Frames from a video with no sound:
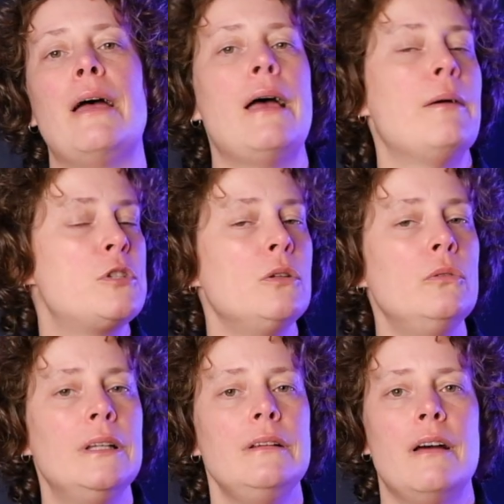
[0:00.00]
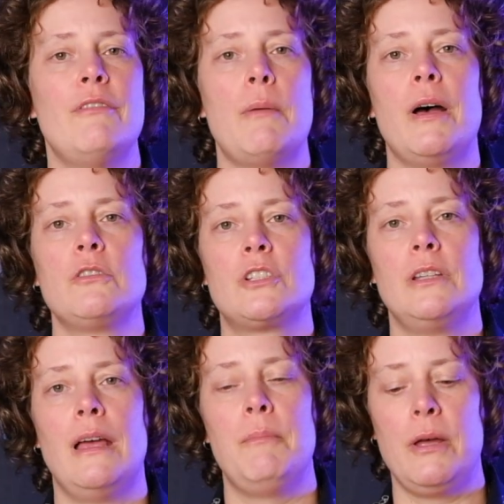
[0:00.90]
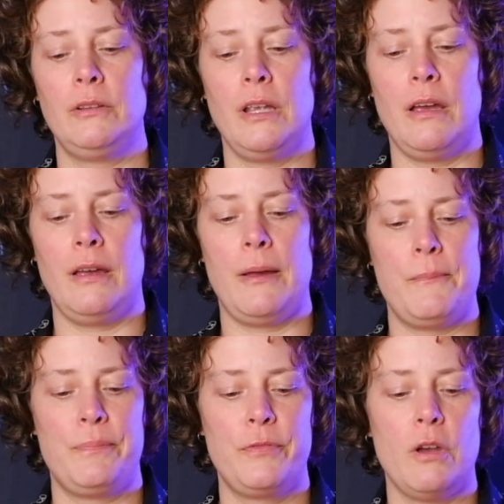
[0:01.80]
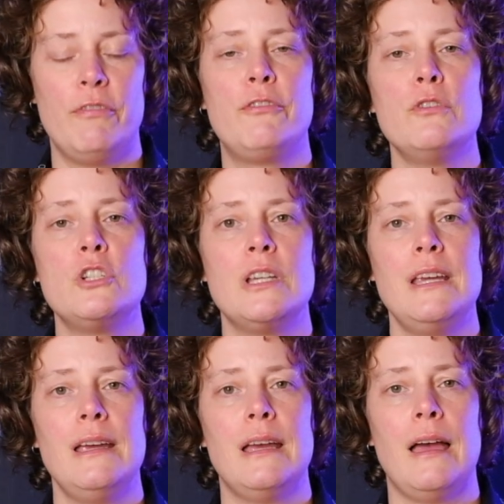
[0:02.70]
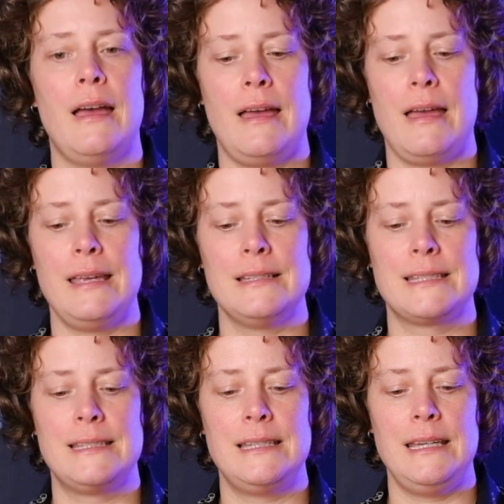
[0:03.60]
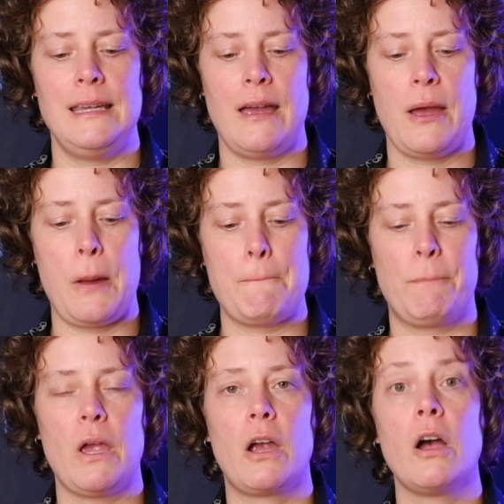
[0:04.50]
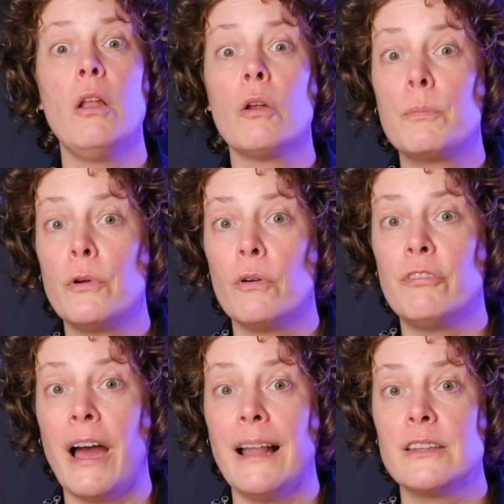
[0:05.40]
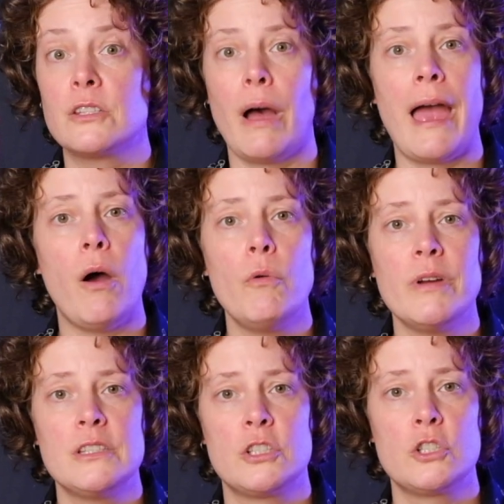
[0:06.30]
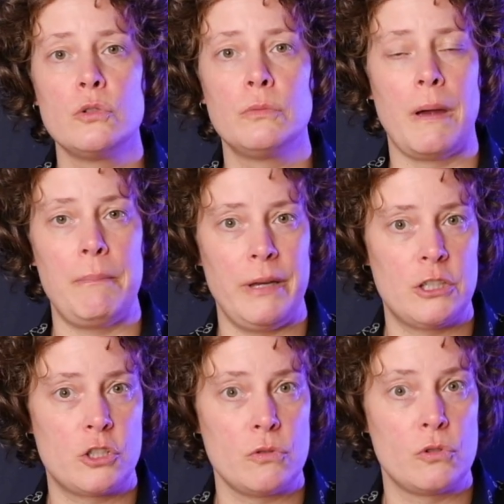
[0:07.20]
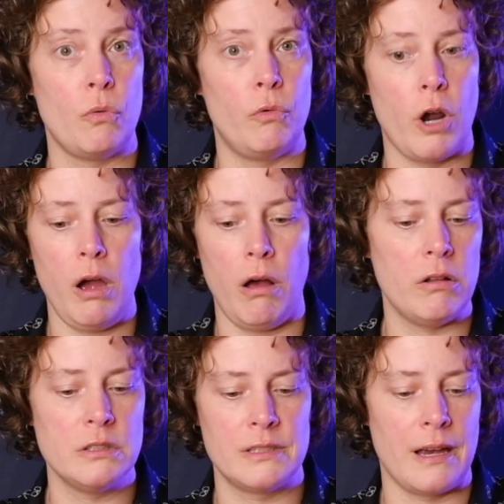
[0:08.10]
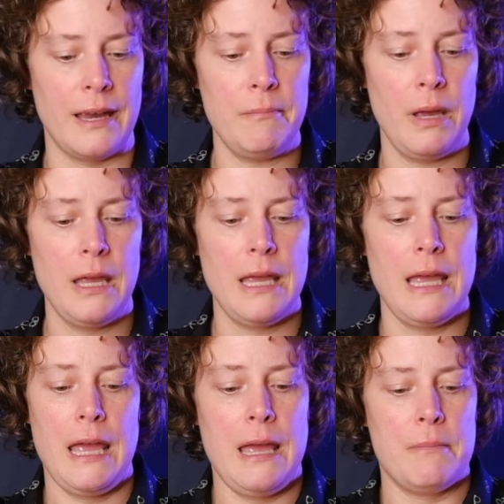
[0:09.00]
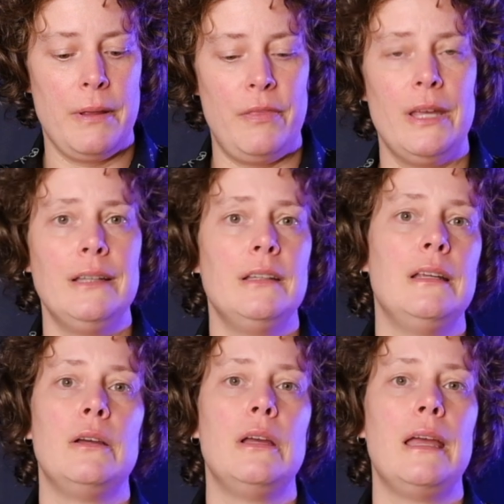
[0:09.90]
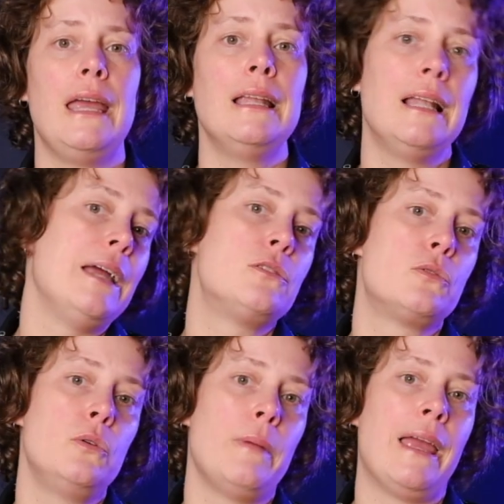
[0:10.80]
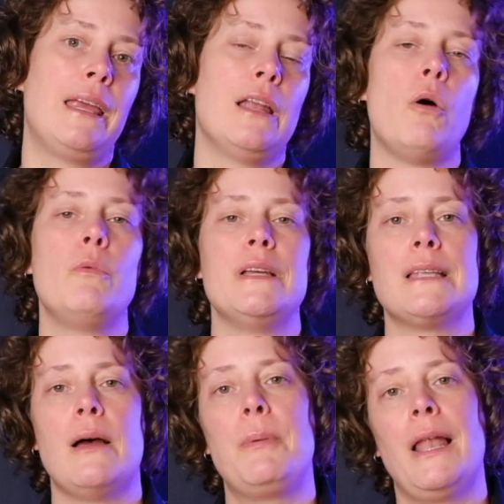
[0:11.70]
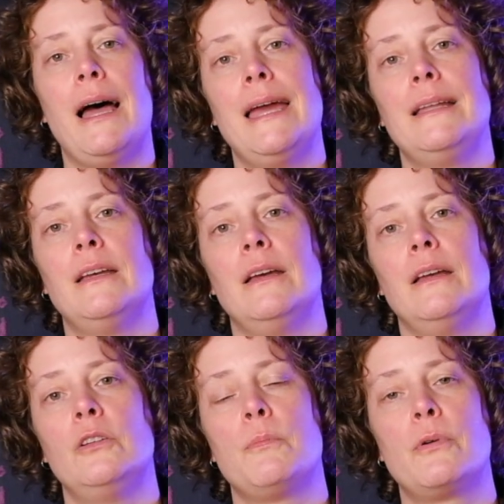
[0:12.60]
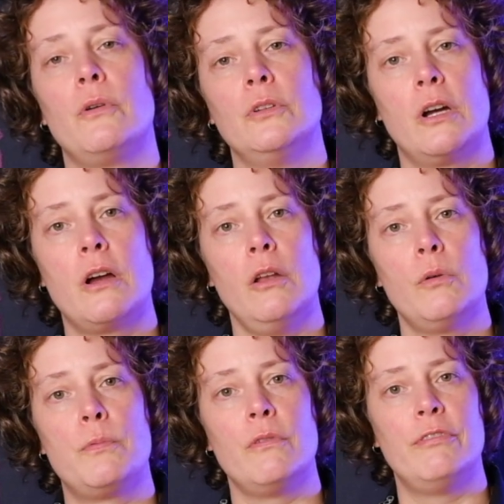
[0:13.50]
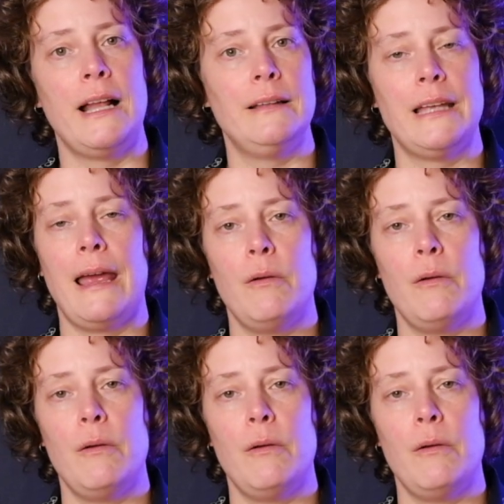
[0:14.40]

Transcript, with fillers: absolutely love about the Fuji is the color profile. So I always shoot my pictures raw all the time, but then in Lightroom I can always apply the color profile that I